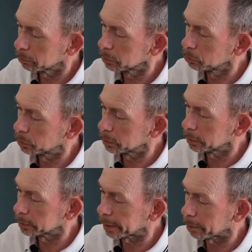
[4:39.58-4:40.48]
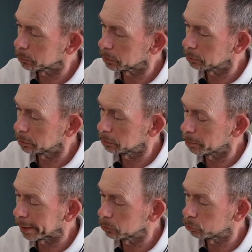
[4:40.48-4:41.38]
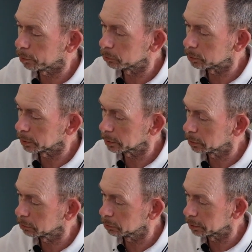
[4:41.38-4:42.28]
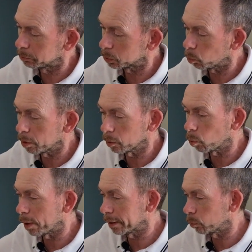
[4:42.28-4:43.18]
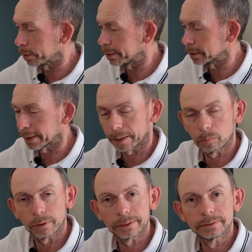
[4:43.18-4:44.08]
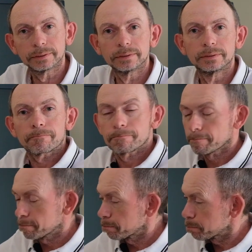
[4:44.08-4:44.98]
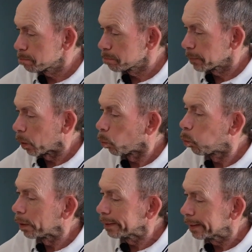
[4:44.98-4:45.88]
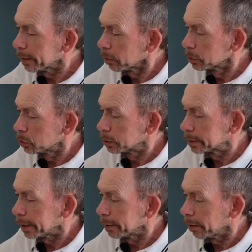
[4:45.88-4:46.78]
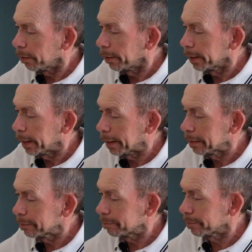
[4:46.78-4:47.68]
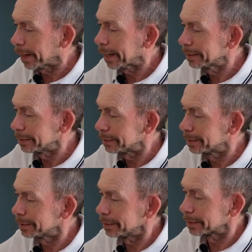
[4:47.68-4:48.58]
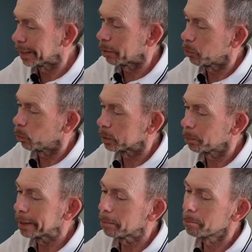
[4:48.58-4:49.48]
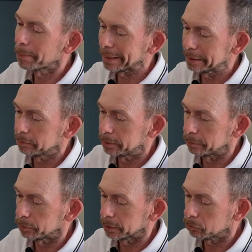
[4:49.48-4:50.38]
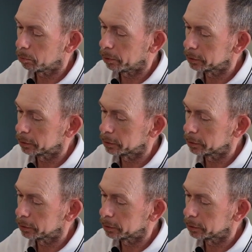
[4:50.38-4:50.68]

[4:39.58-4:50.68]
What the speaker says: using the adapter and manual focus seems to work well with this camera. One thing I should say that I have added to this camera which made a massive difference for my